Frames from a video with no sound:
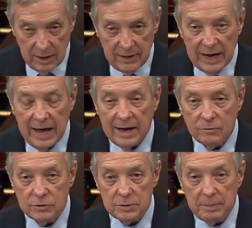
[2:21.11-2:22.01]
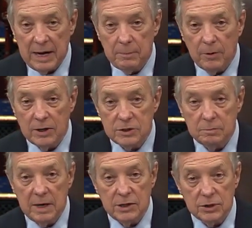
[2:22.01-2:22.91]
That act was a bipartisan
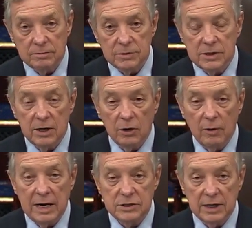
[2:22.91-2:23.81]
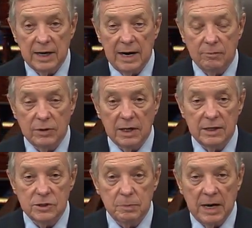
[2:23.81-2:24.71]
measure. Senator Grassley and I were the
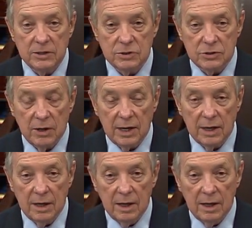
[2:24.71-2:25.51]
lead sponsors on it.